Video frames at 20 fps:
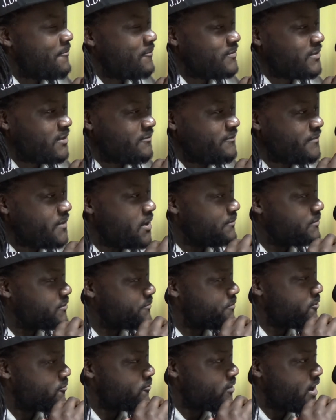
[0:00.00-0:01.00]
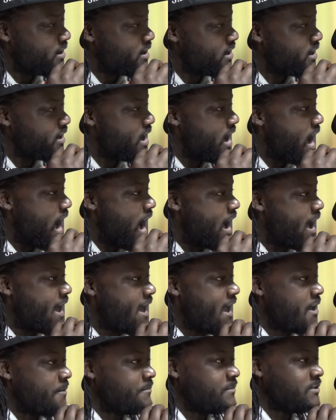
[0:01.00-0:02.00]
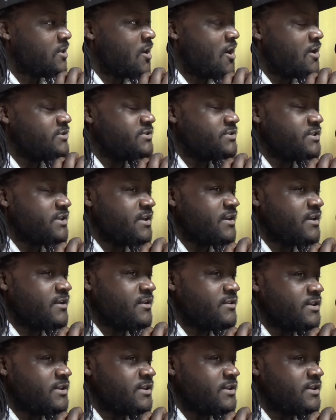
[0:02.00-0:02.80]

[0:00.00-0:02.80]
The films will be ready. I am launching